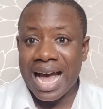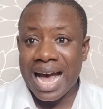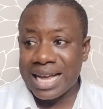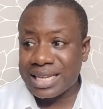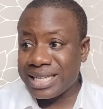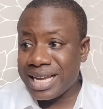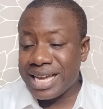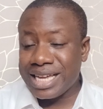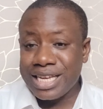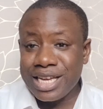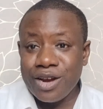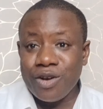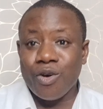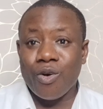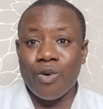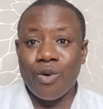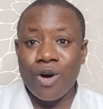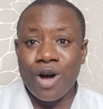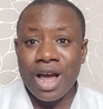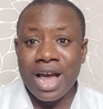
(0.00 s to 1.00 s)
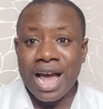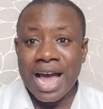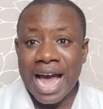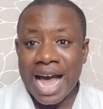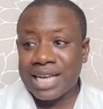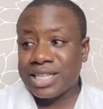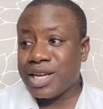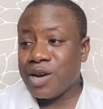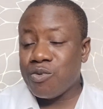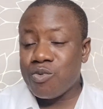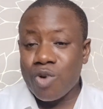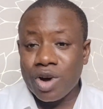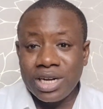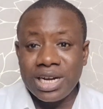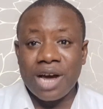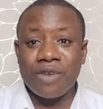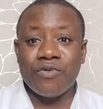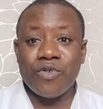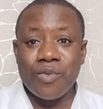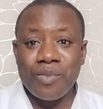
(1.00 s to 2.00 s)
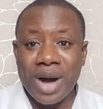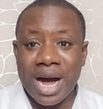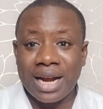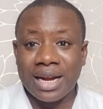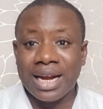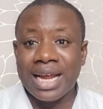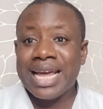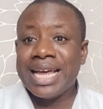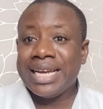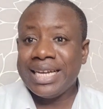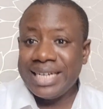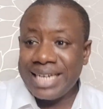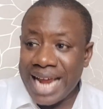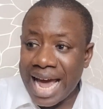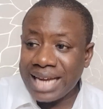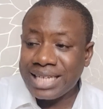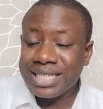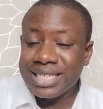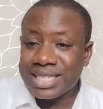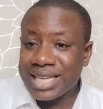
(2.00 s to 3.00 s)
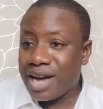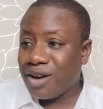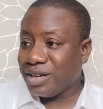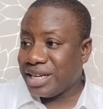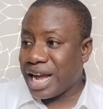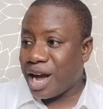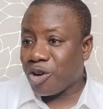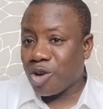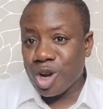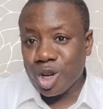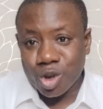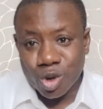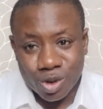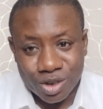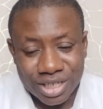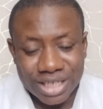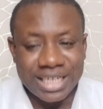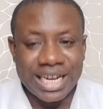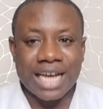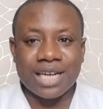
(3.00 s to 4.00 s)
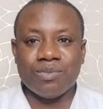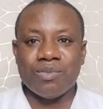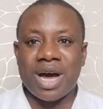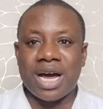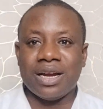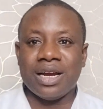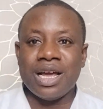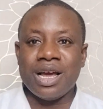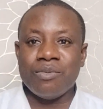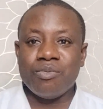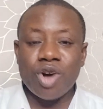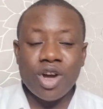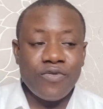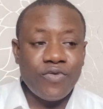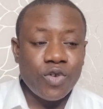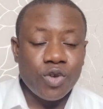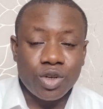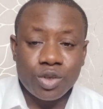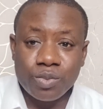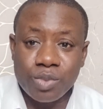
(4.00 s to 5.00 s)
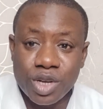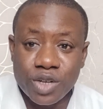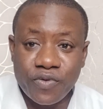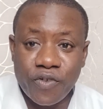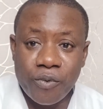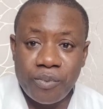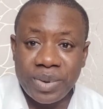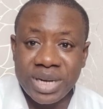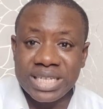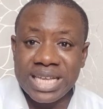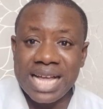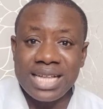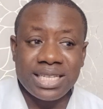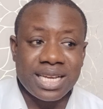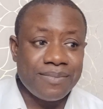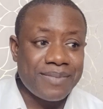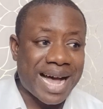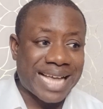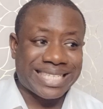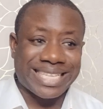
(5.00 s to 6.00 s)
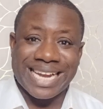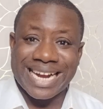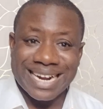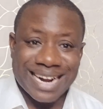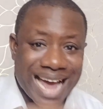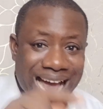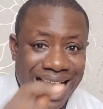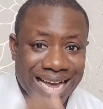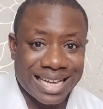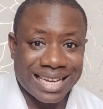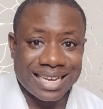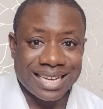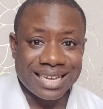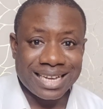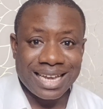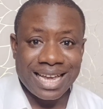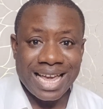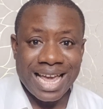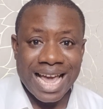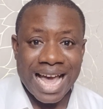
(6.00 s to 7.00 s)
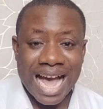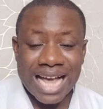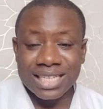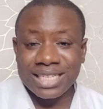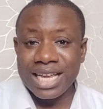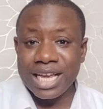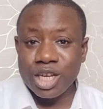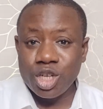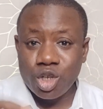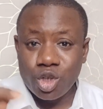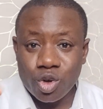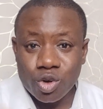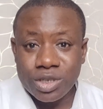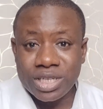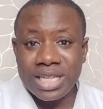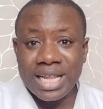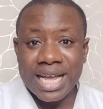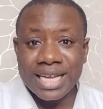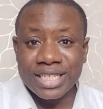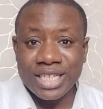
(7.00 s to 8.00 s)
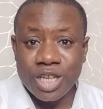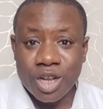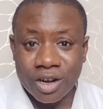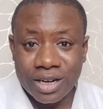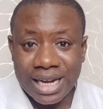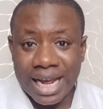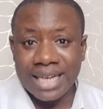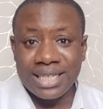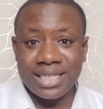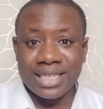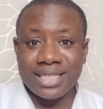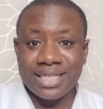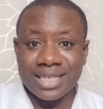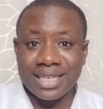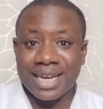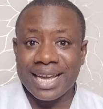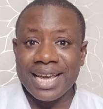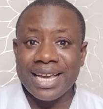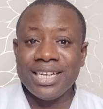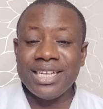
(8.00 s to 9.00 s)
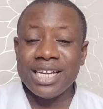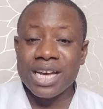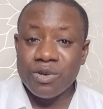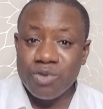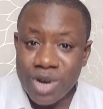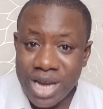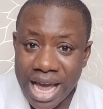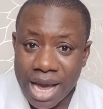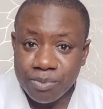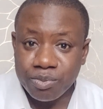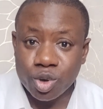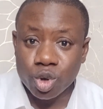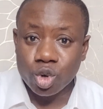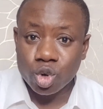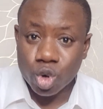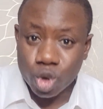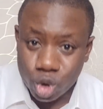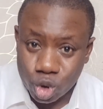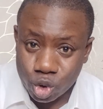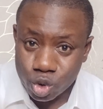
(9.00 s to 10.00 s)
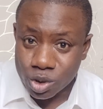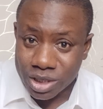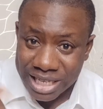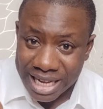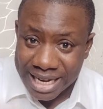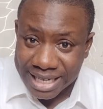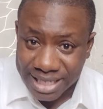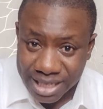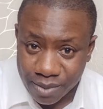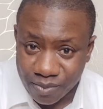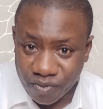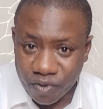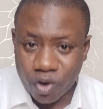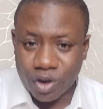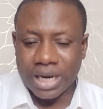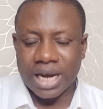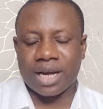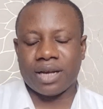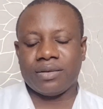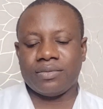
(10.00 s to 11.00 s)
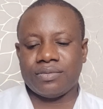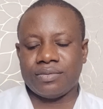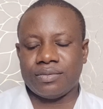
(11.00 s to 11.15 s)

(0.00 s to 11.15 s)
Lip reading: as a hero, as a wonderful man, that is how they are going to treat that man. But if you present him as a rag, as a useless non-entity, they will help you to useless him further.